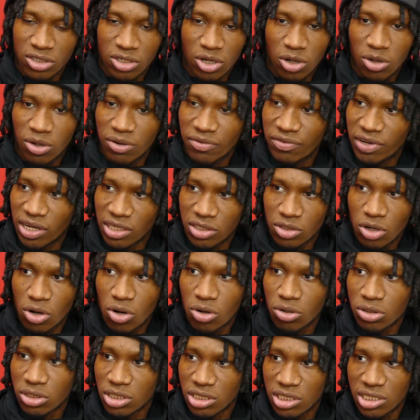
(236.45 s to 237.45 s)
So if that's
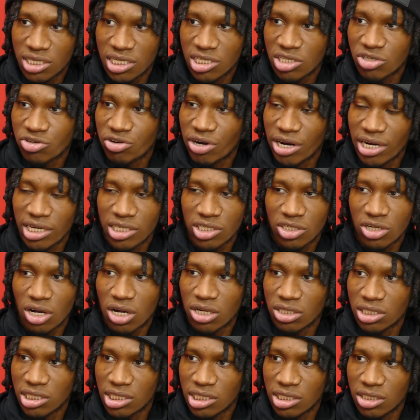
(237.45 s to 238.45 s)
goals, assists, creating
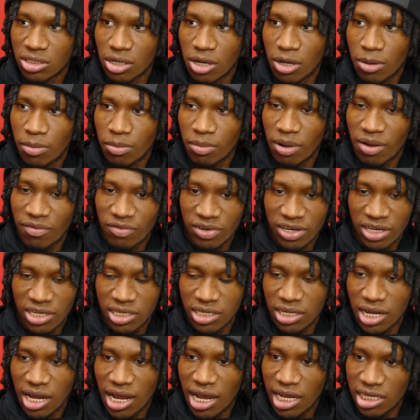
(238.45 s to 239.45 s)
chances, I think
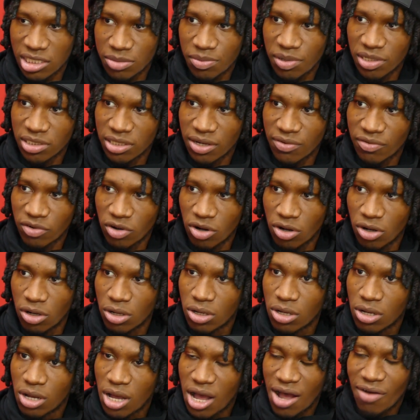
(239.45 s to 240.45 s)
in that aspect, I've got
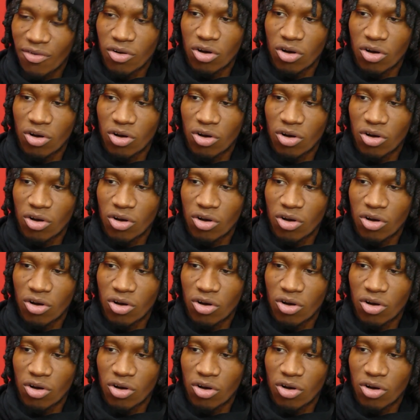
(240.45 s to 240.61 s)
a